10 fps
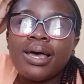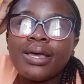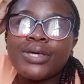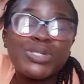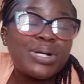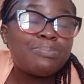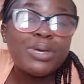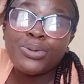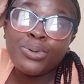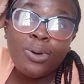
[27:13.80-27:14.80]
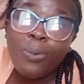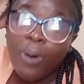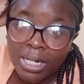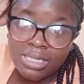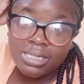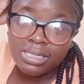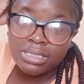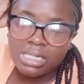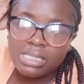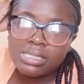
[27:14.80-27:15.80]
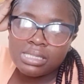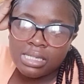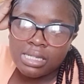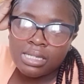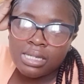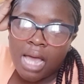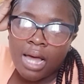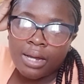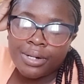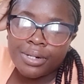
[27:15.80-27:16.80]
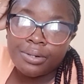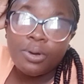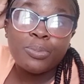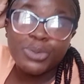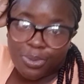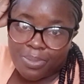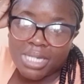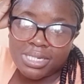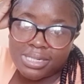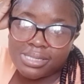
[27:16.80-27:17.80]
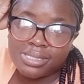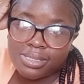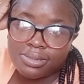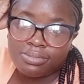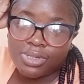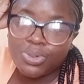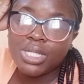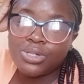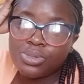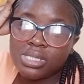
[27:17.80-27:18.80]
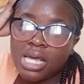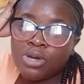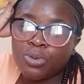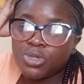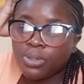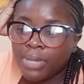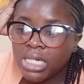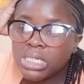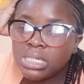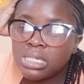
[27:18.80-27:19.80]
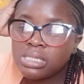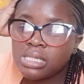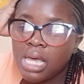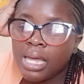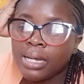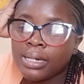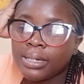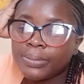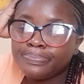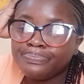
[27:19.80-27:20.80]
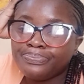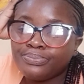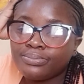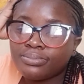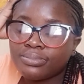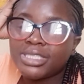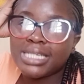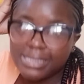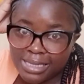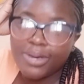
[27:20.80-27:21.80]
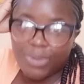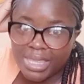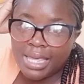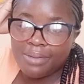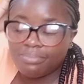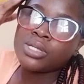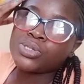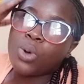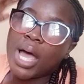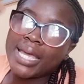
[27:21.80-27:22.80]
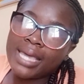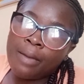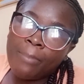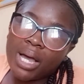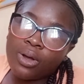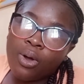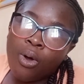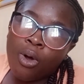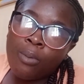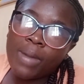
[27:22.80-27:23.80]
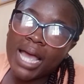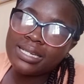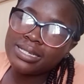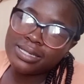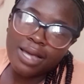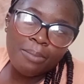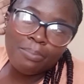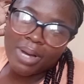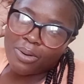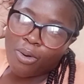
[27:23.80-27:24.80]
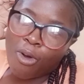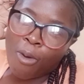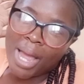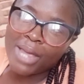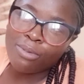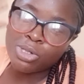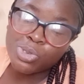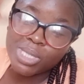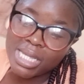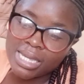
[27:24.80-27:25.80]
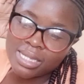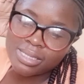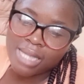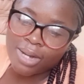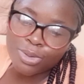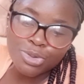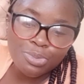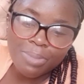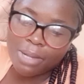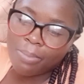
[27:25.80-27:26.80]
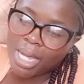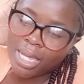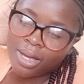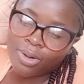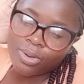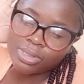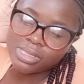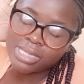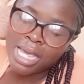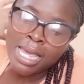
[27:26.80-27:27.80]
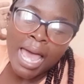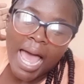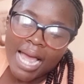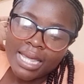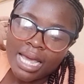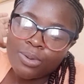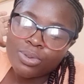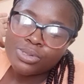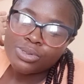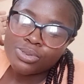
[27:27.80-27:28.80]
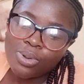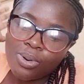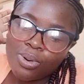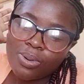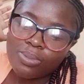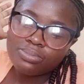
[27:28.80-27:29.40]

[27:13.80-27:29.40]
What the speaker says: he told me, you know what, just see an optometrist. You need to see an optometrist and just check with him. So I came back home. I didn't come back home. I went to the salon to make my hair because I was somehow